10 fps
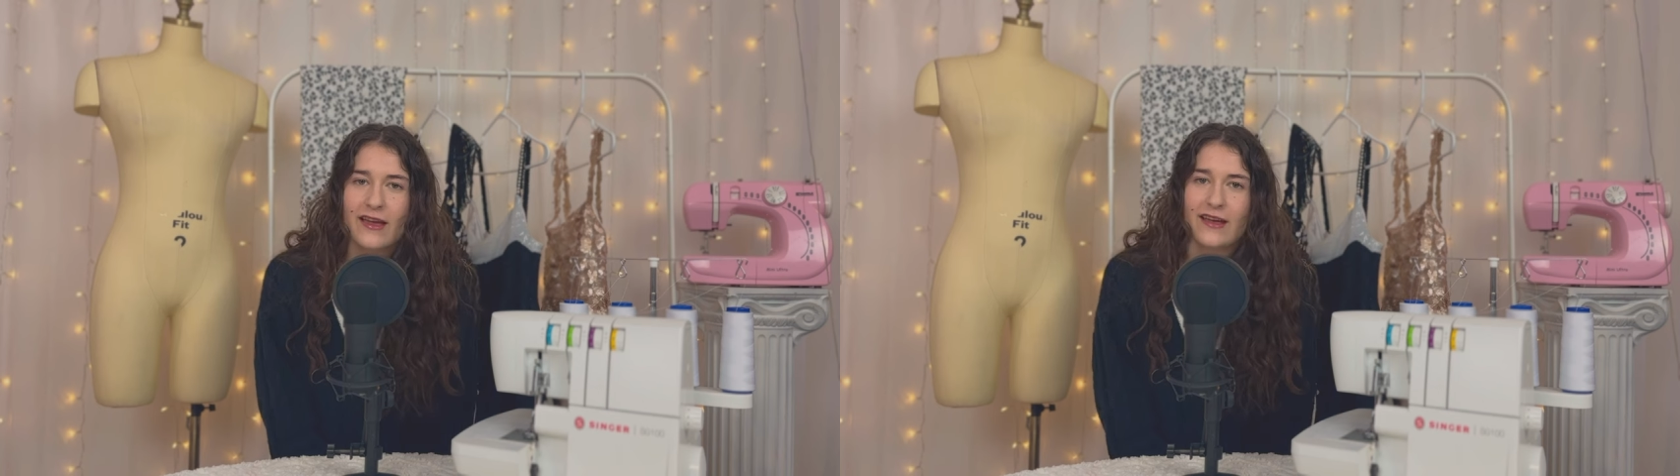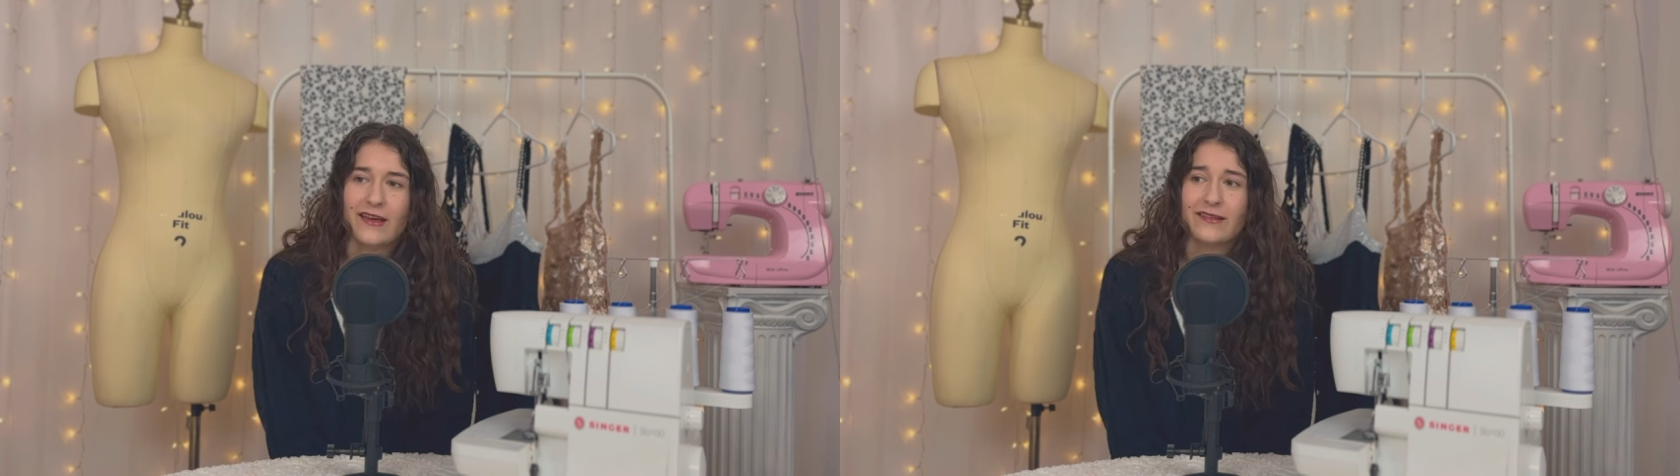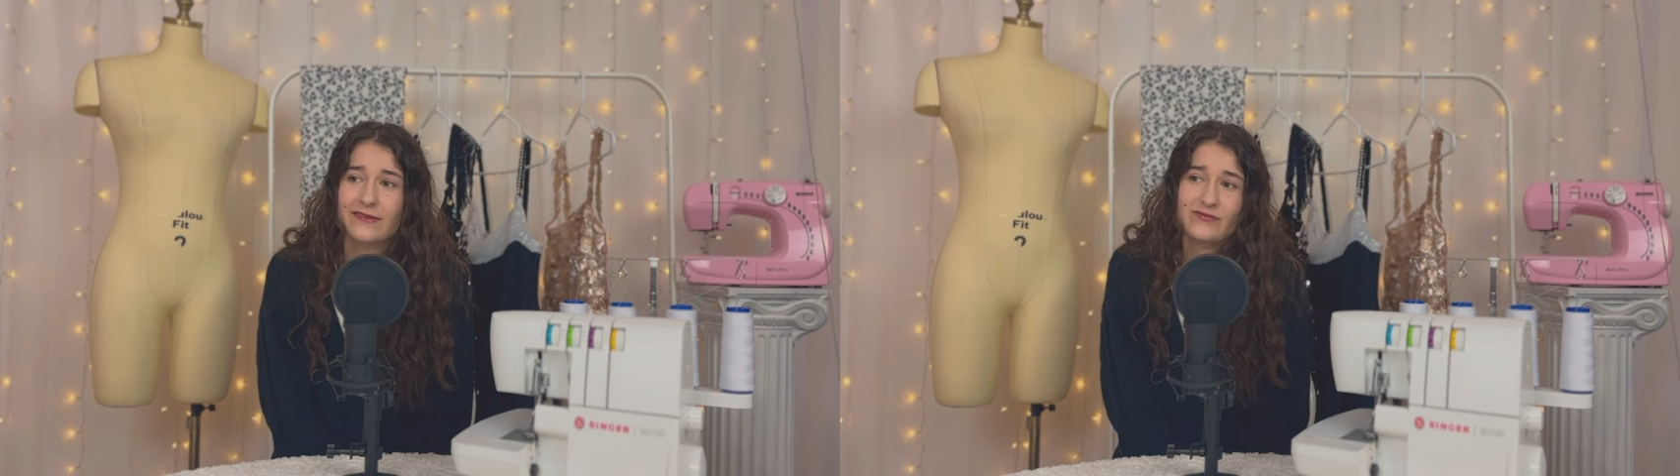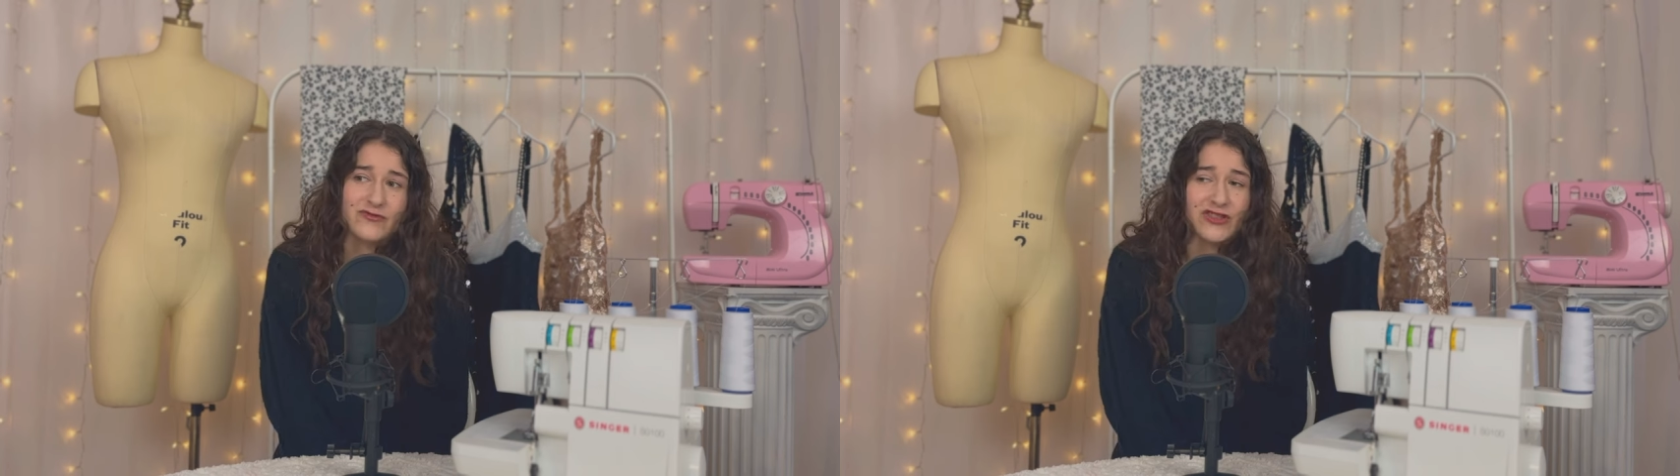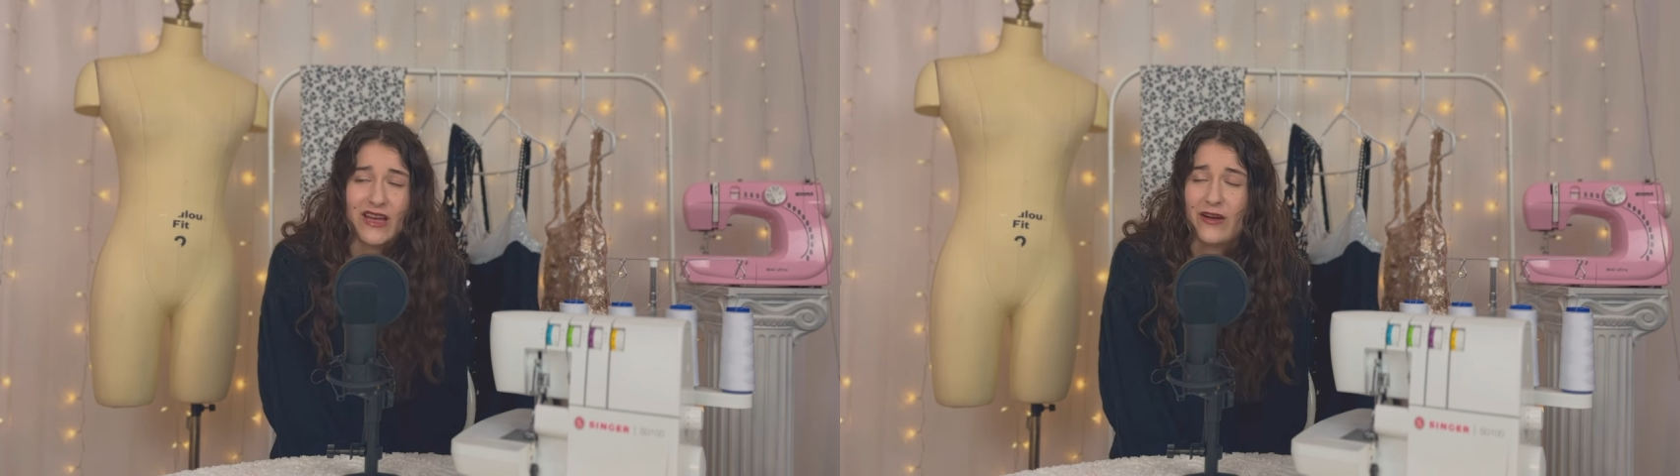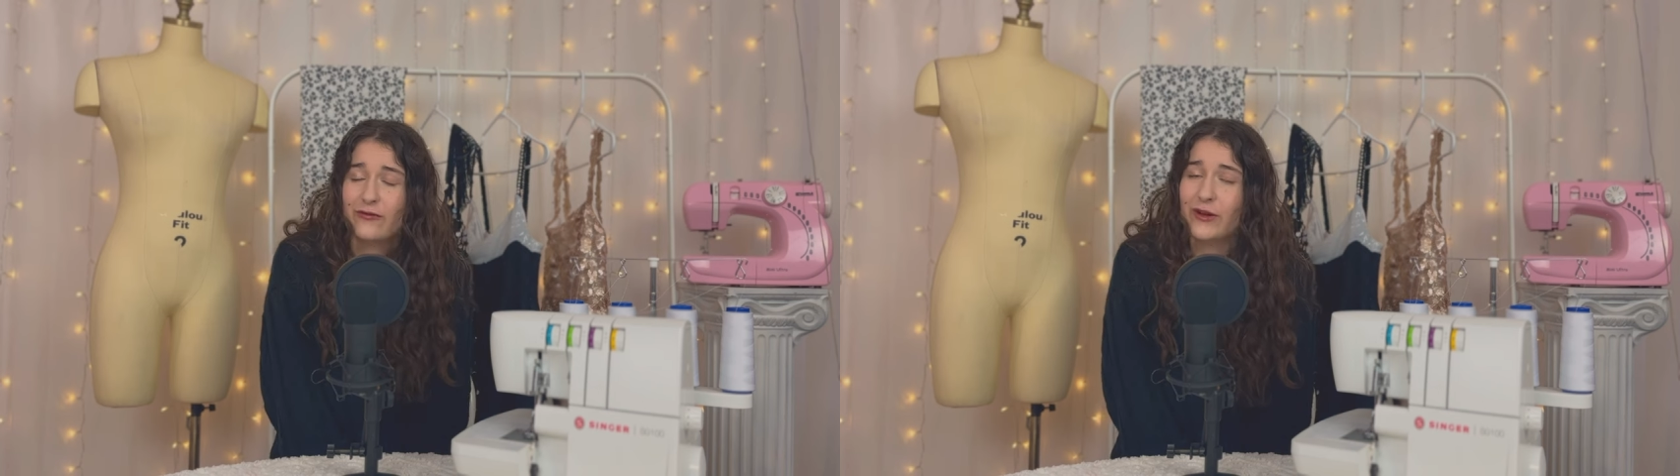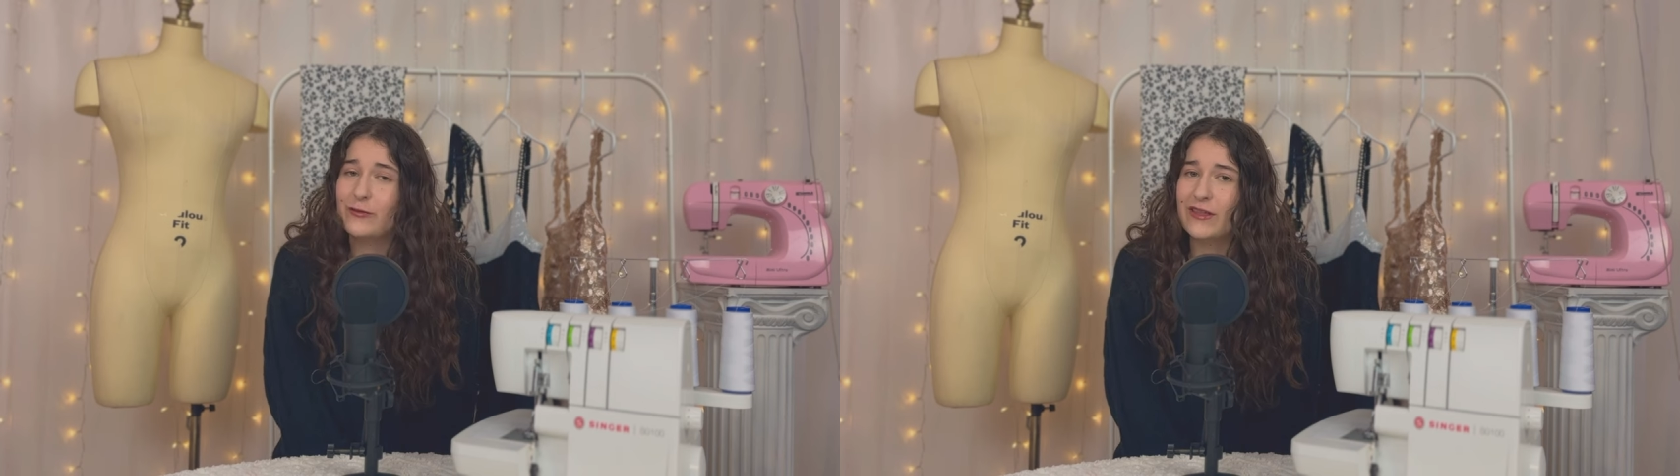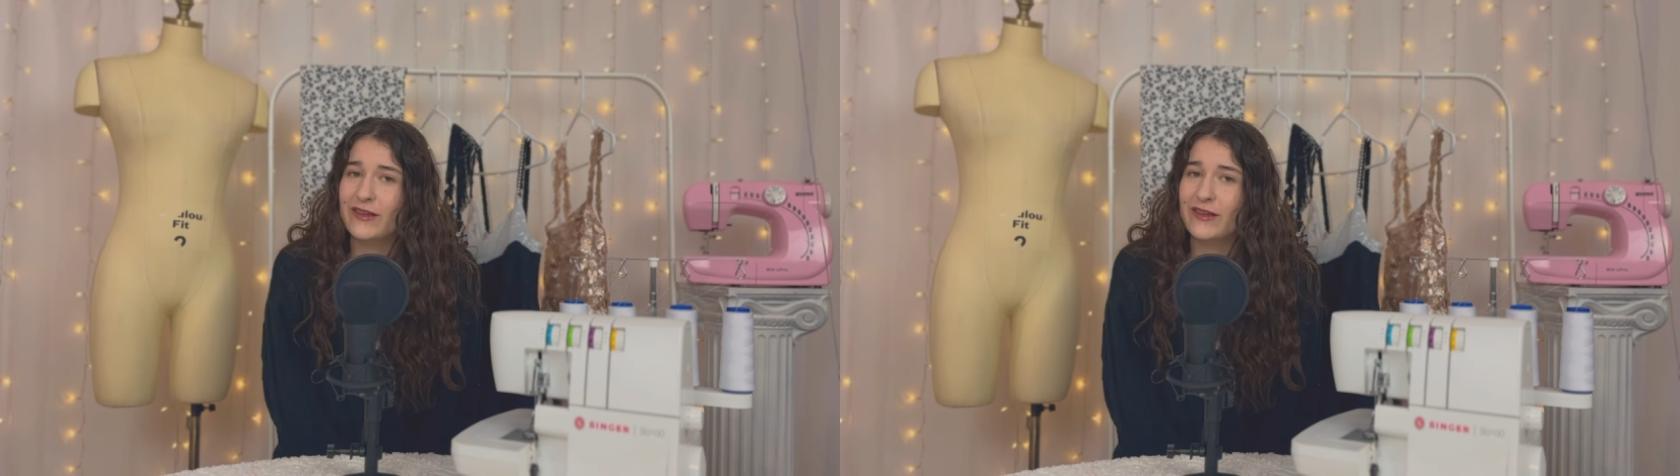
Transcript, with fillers: and just have fun with